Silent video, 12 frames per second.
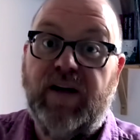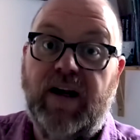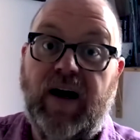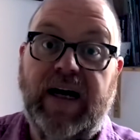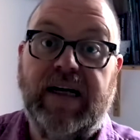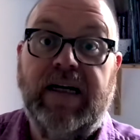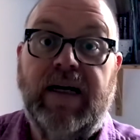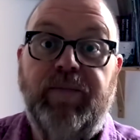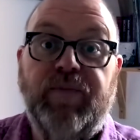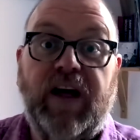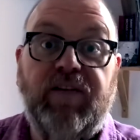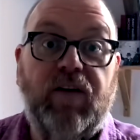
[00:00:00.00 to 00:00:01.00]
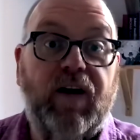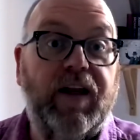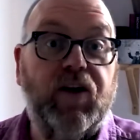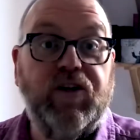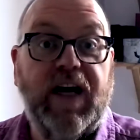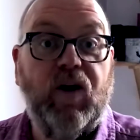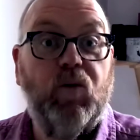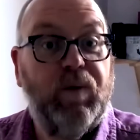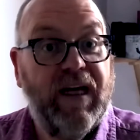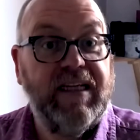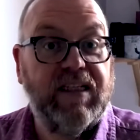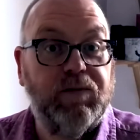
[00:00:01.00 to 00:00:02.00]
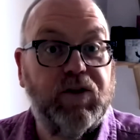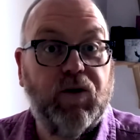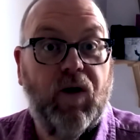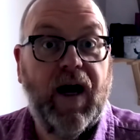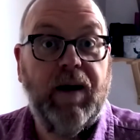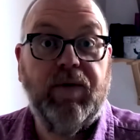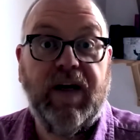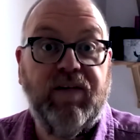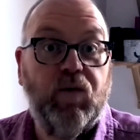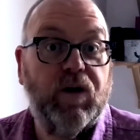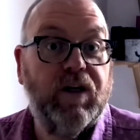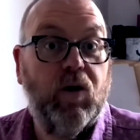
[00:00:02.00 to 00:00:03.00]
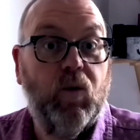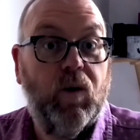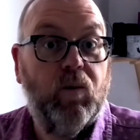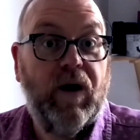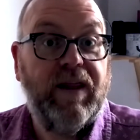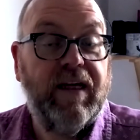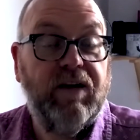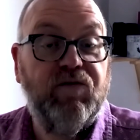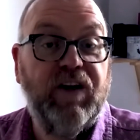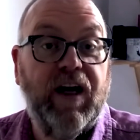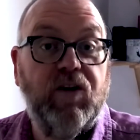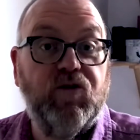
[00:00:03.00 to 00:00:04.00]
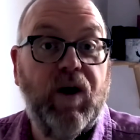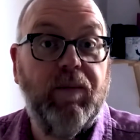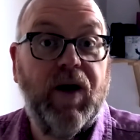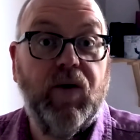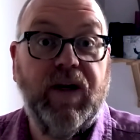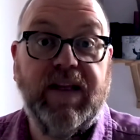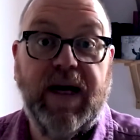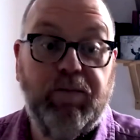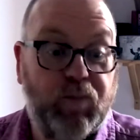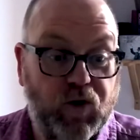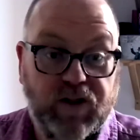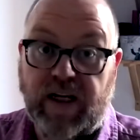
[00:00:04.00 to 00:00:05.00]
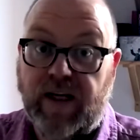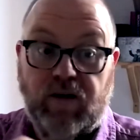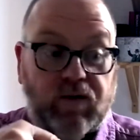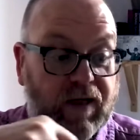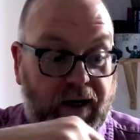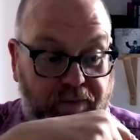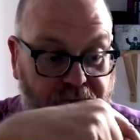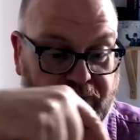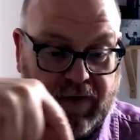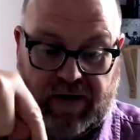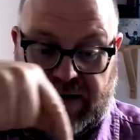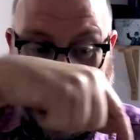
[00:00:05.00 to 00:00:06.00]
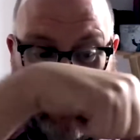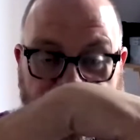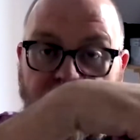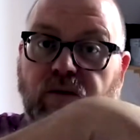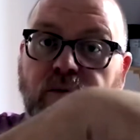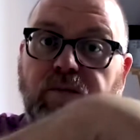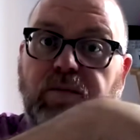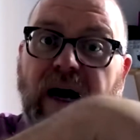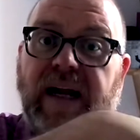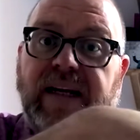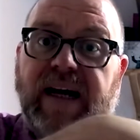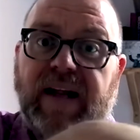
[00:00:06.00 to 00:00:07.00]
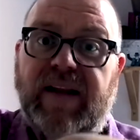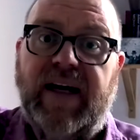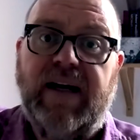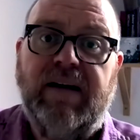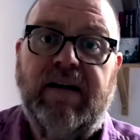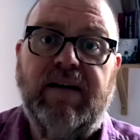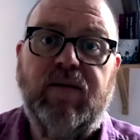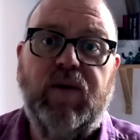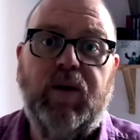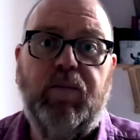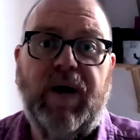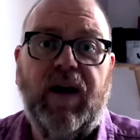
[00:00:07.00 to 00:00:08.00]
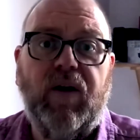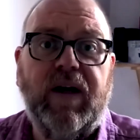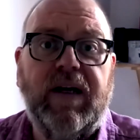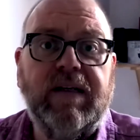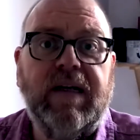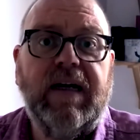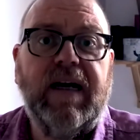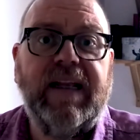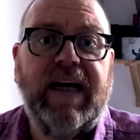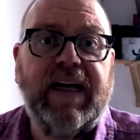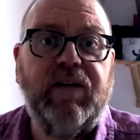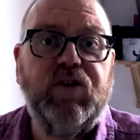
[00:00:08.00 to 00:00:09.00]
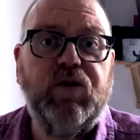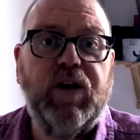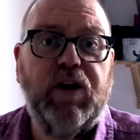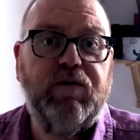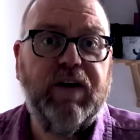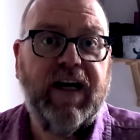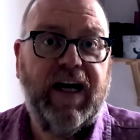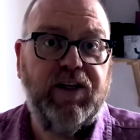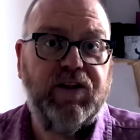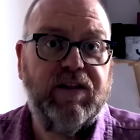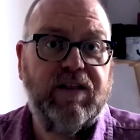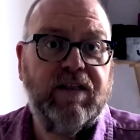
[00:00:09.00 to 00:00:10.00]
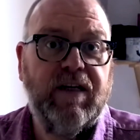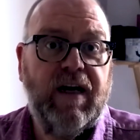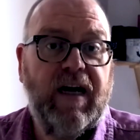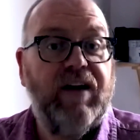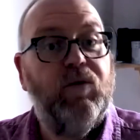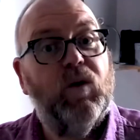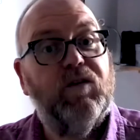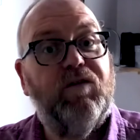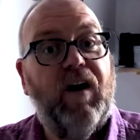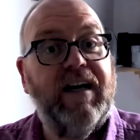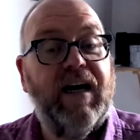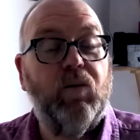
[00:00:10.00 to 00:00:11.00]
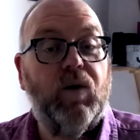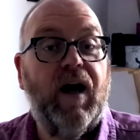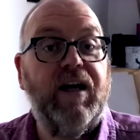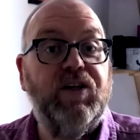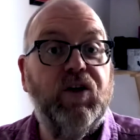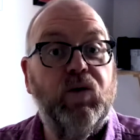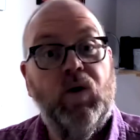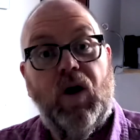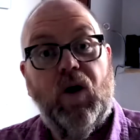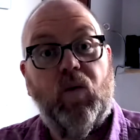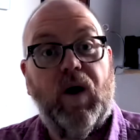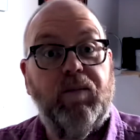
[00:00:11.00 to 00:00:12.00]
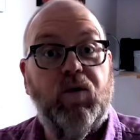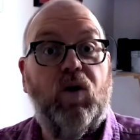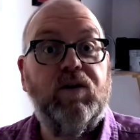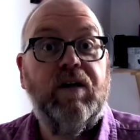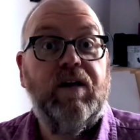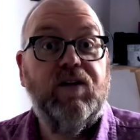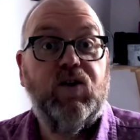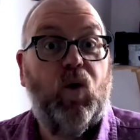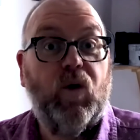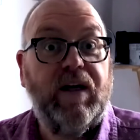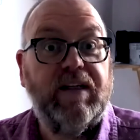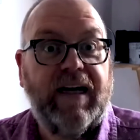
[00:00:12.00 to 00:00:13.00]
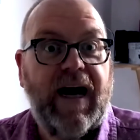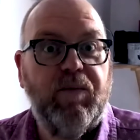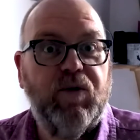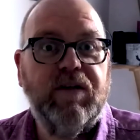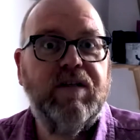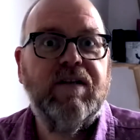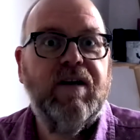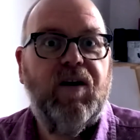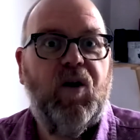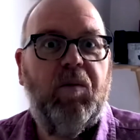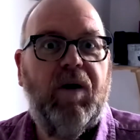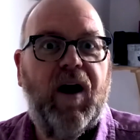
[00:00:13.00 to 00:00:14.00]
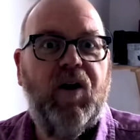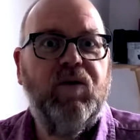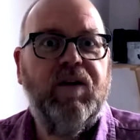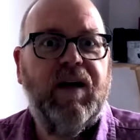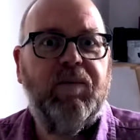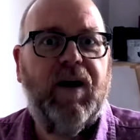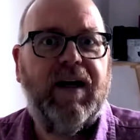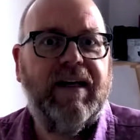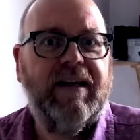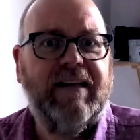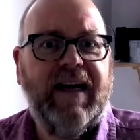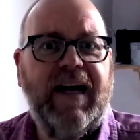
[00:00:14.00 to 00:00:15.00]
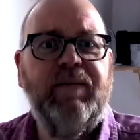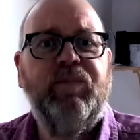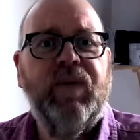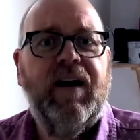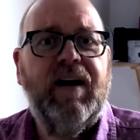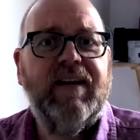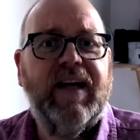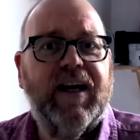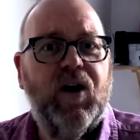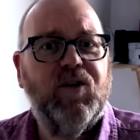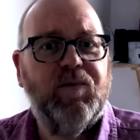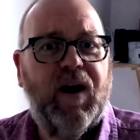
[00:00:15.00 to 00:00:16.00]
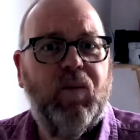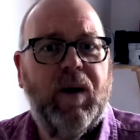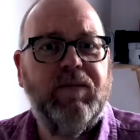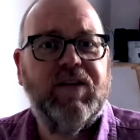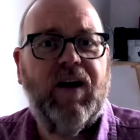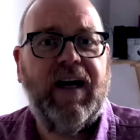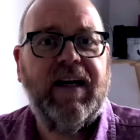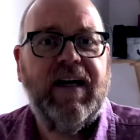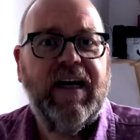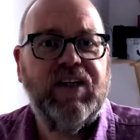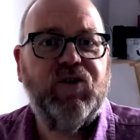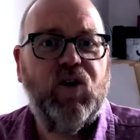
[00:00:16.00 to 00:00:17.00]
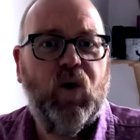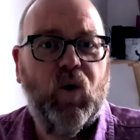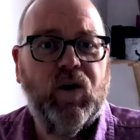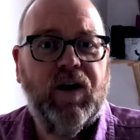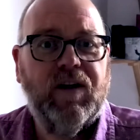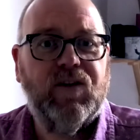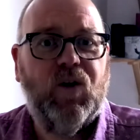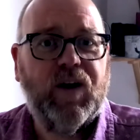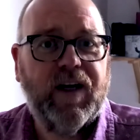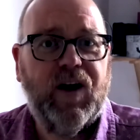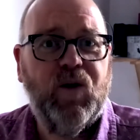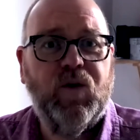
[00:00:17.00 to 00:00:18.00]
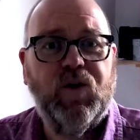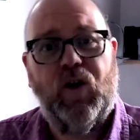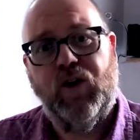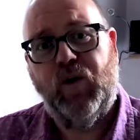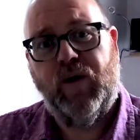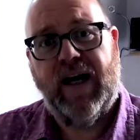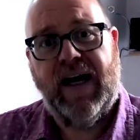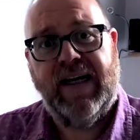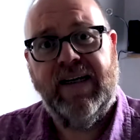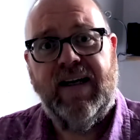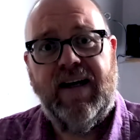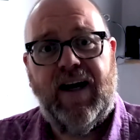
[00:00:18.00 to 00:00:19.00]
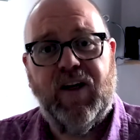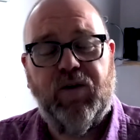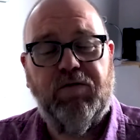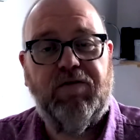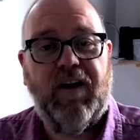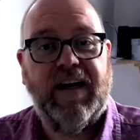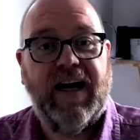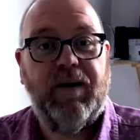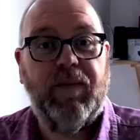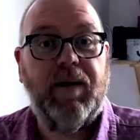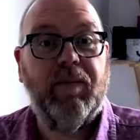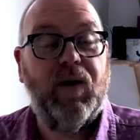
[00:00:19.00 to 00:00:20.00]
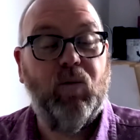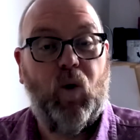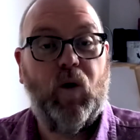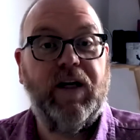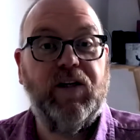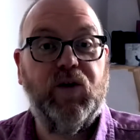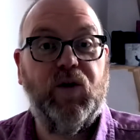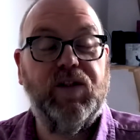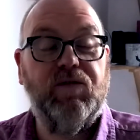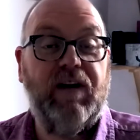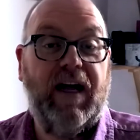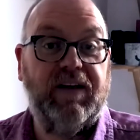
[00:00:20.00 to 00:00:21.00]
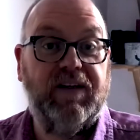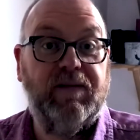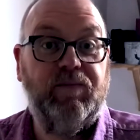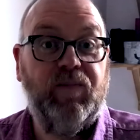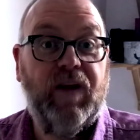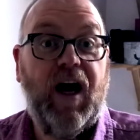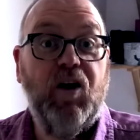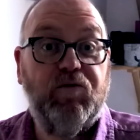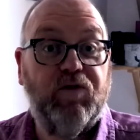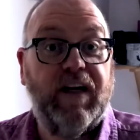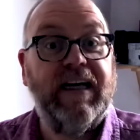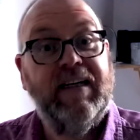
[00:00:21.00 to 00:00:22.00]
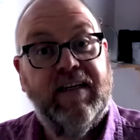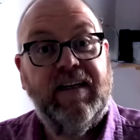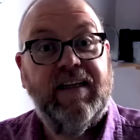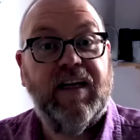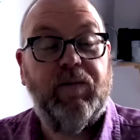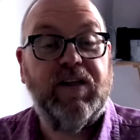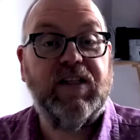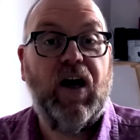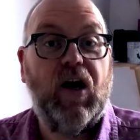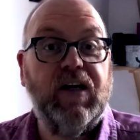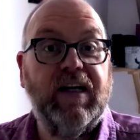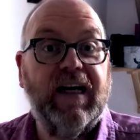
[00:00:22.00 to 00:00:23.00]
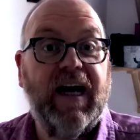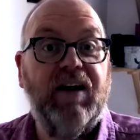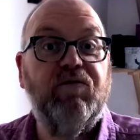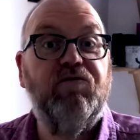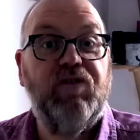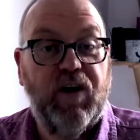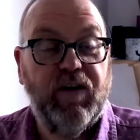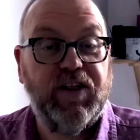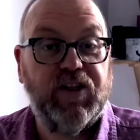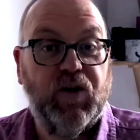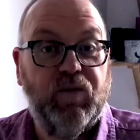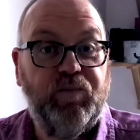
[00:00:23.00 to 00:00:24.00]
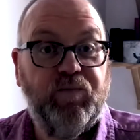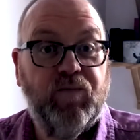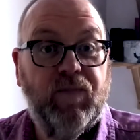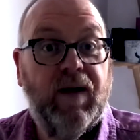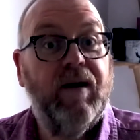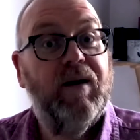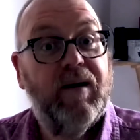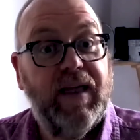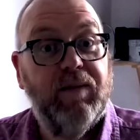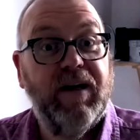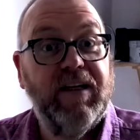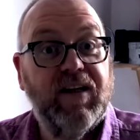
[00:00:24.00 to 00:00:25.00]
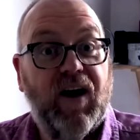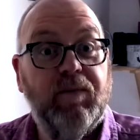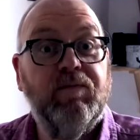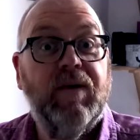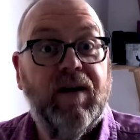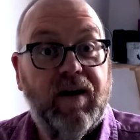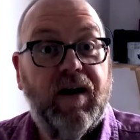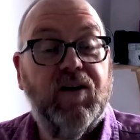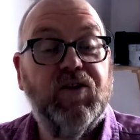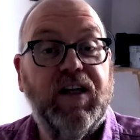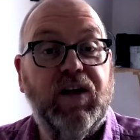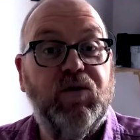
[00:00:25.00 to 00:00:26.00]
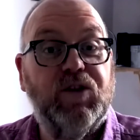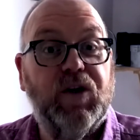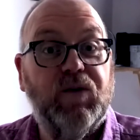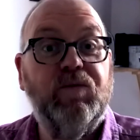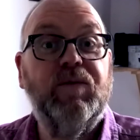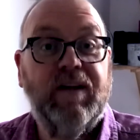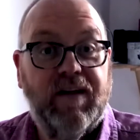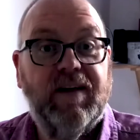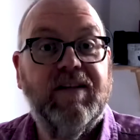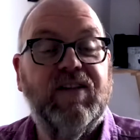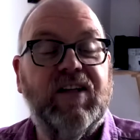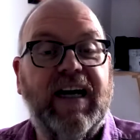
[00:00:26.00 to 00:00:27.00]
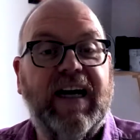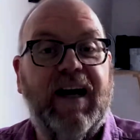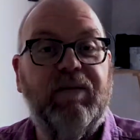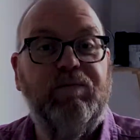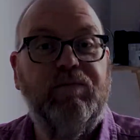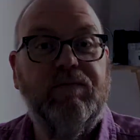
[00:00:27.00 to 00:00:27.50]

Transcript: it a like. If you like the channel, please subscribe. And if you want to know when the videos are uploaded, then push the little, there's a little button down there with a bell on it, and that gives you notifications. And if you want to find out what I do when I'm not talking to cameras on my own in my little den, then go to my website, historylord.co.uk, and you can find out about my walking tours of London. Hopefully, they'll be starting again very soon. In the meantime, I'll see you soon. Take care.